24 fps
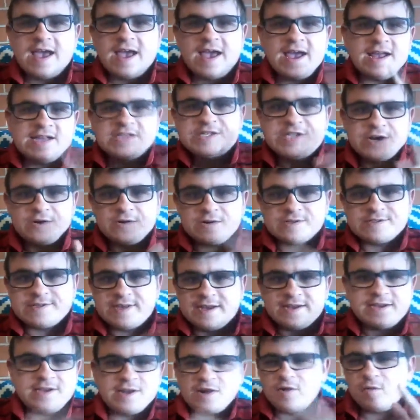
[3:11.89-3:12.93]
And Gerald's
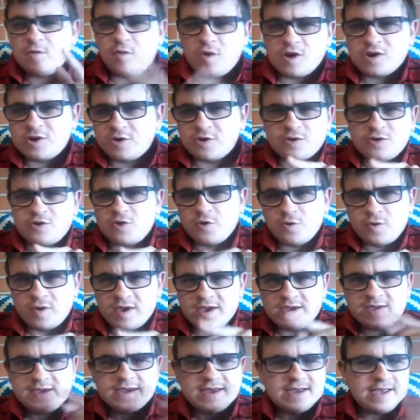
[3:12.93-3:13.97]
like, what you're
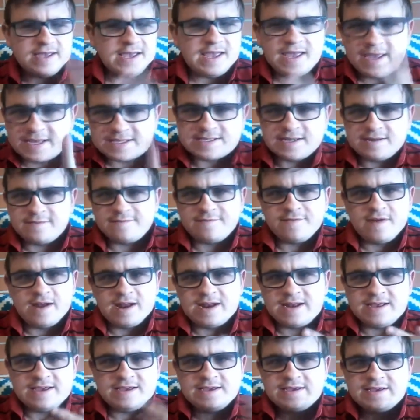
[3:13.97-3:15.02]
doing isn't
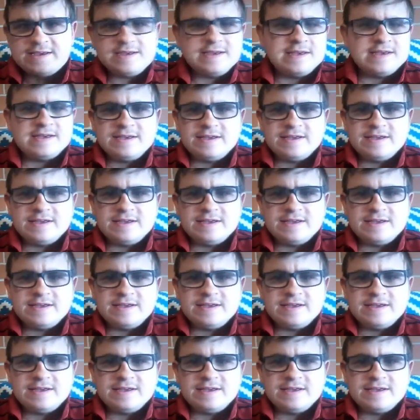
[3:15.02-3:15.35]
funny,